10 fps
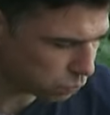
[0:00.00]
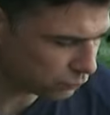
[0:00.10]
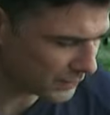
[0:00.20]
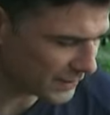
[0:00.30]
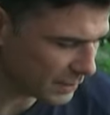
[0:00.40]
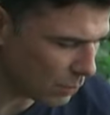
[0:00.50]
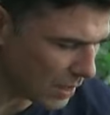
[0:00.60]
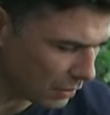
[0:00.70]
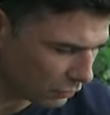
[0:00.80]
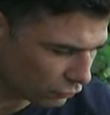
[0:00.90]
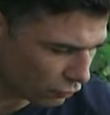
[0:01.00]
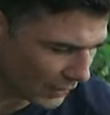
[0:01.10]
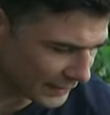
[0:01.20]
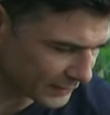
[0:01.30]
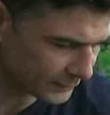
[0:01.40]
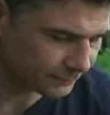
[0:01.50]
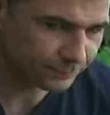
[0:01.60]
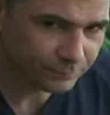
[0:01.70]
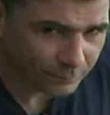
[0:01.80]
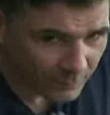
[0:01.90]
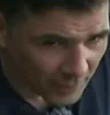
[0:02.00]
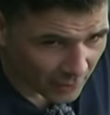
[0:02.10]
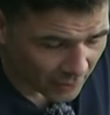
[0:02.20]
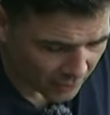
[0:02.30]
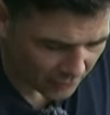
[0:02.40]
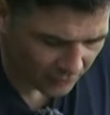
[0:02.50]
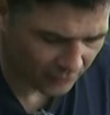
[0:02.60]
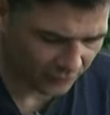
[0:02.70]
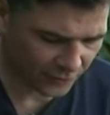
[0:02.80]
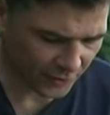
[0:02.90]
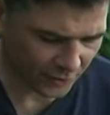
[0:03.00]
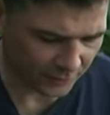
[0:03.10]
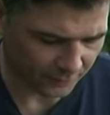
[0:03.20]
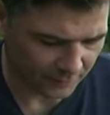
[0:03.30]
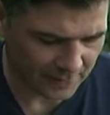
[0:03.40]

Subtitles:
pretty well right. So